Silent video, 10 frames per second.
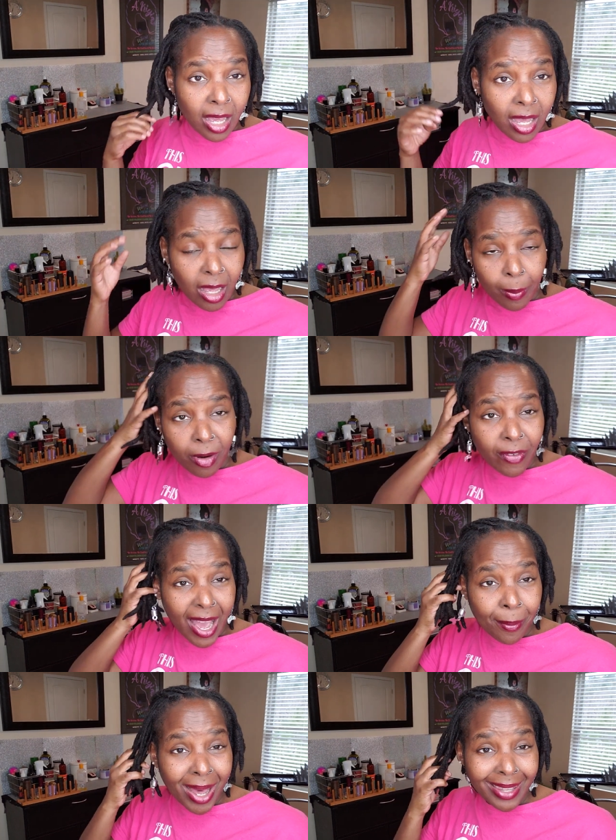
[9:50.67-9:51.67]
uh,
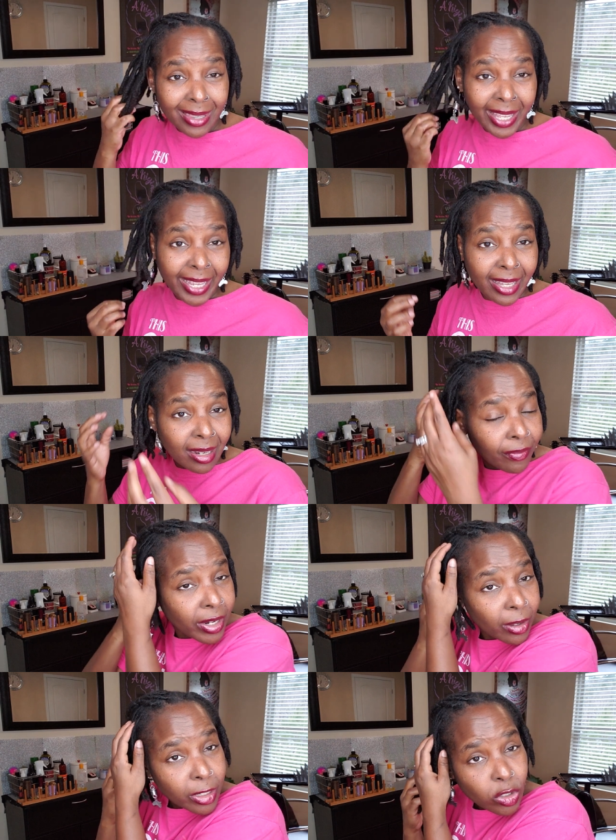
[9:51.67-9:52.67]
provide my link in the
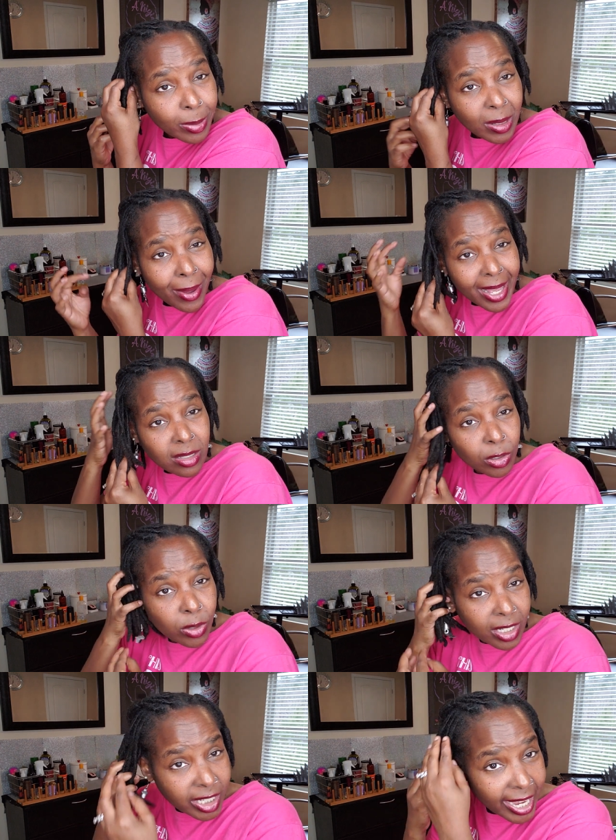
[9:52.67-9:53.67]
video description box so
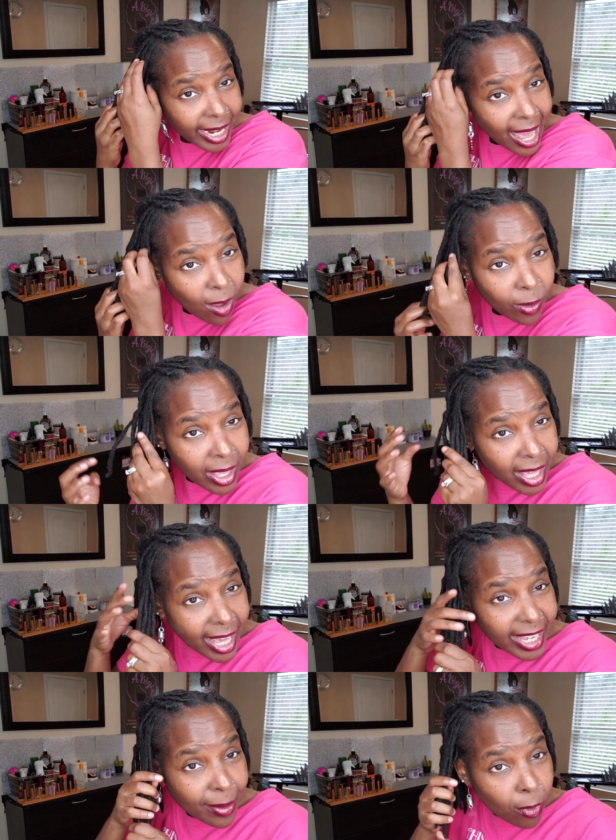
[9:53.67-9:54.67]
you can check it out
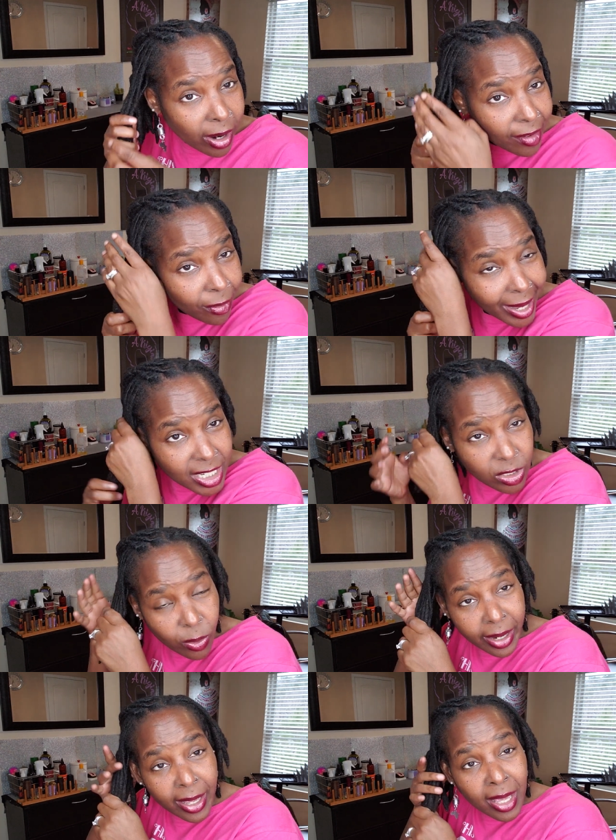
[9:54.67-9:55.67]
and get more information
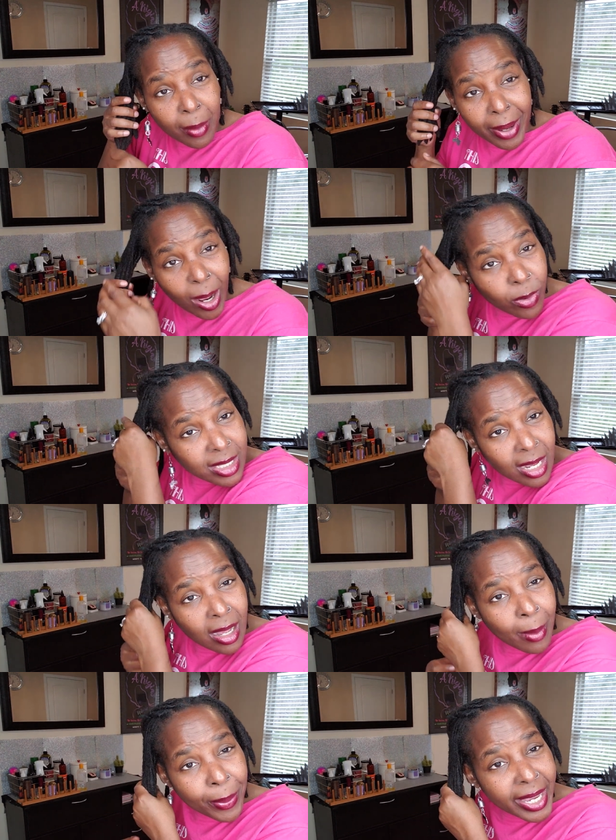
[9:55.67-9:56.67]
on it. But I was
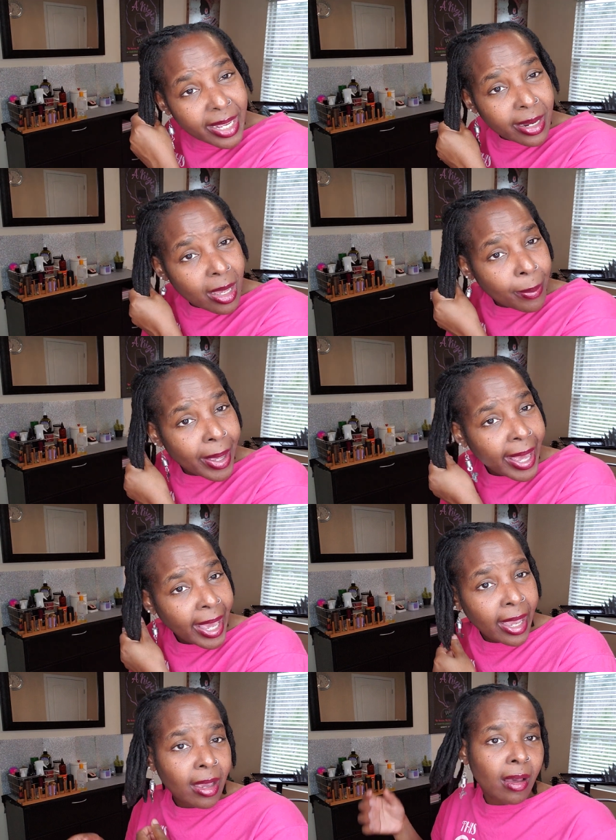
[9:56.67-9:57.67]
um, picking up
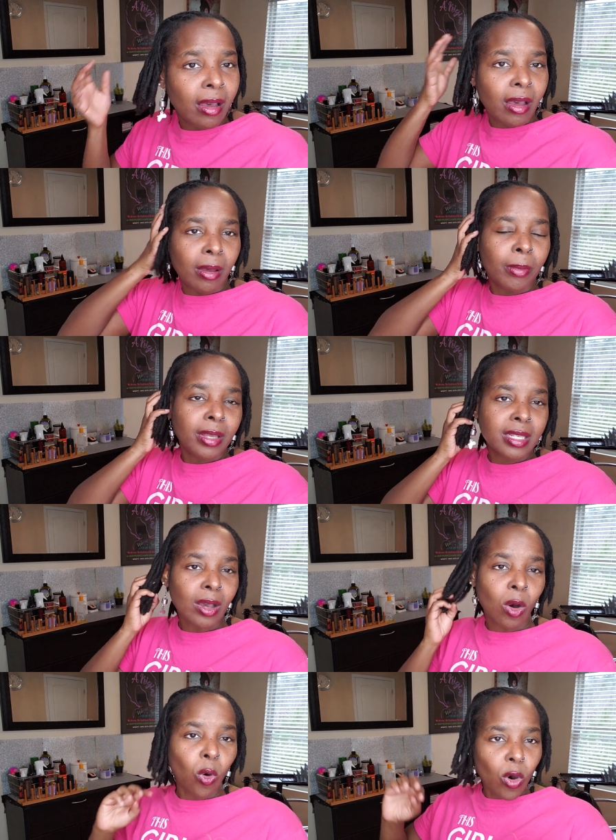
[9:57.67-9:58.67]
a, um,
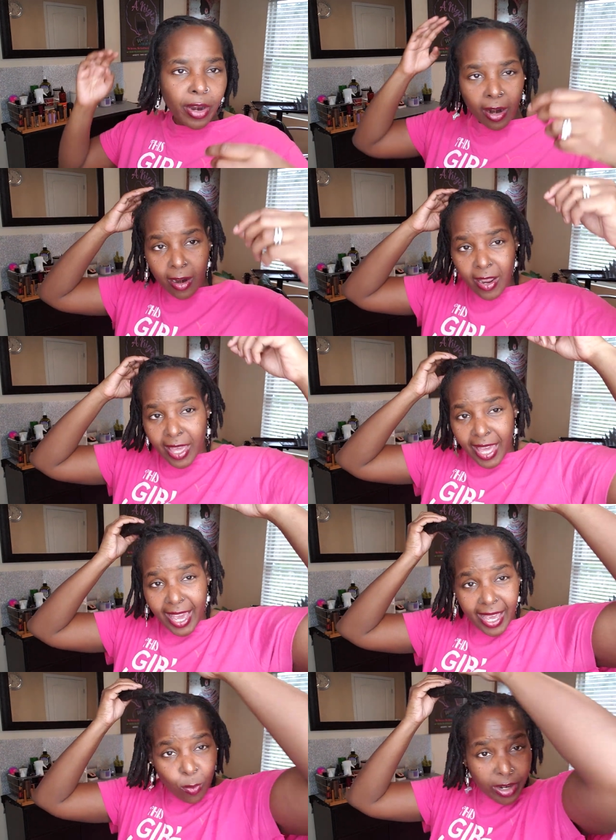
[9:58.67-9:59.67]
a order,
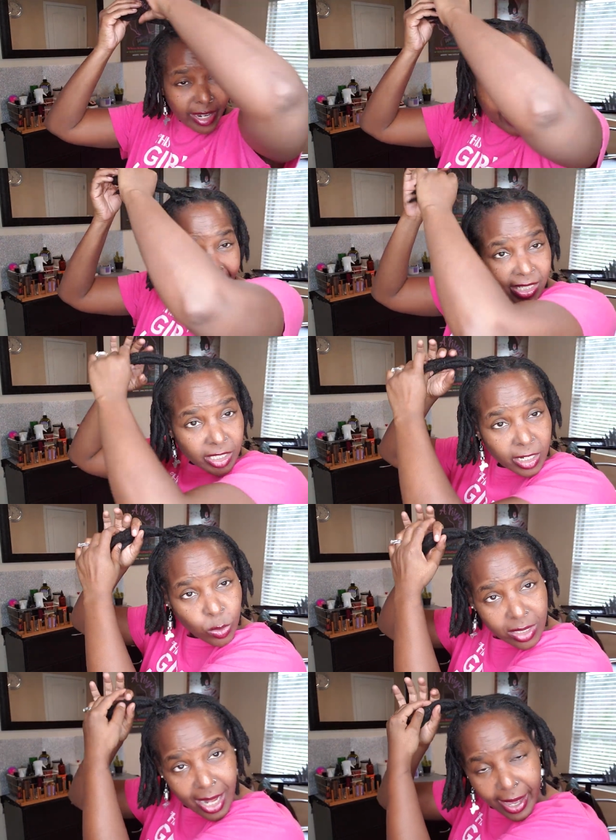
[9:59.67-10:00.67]
and one of the
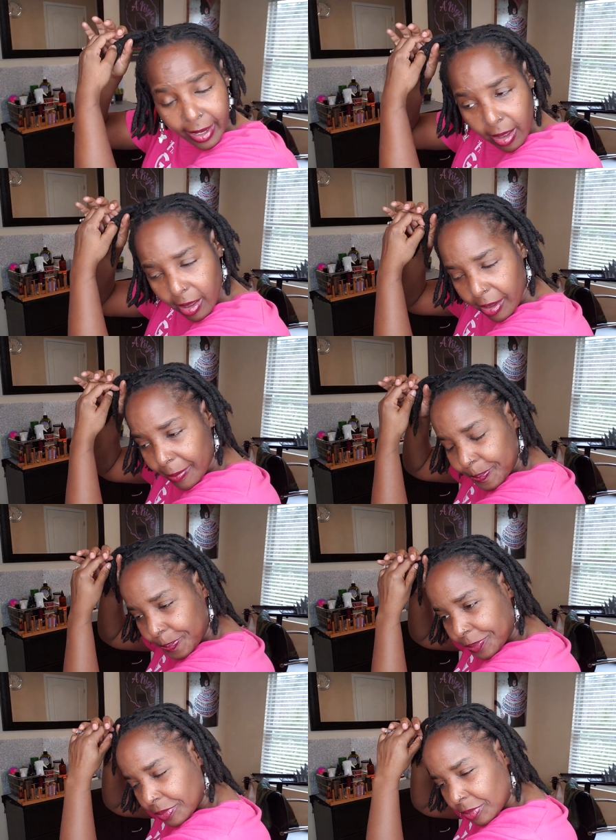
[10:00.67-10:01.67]
cashiers was like, um,
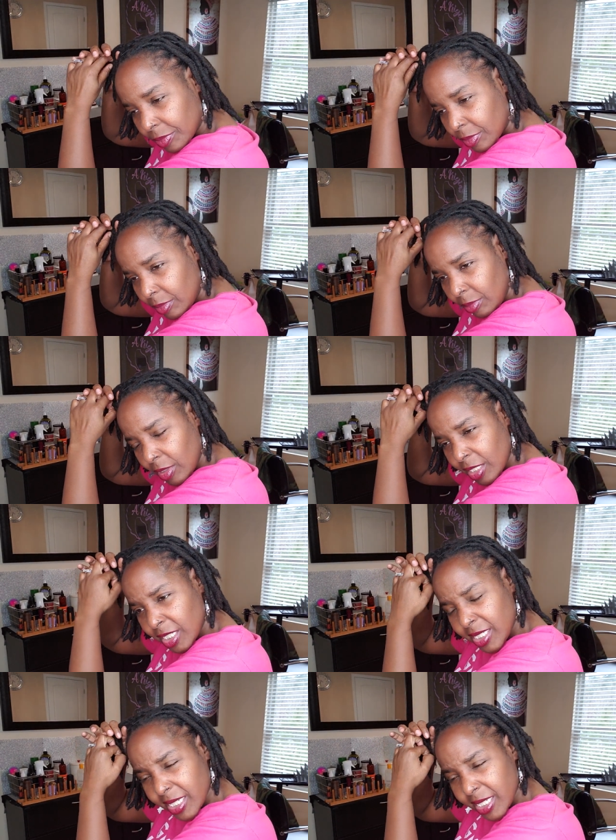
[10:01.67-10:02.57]
she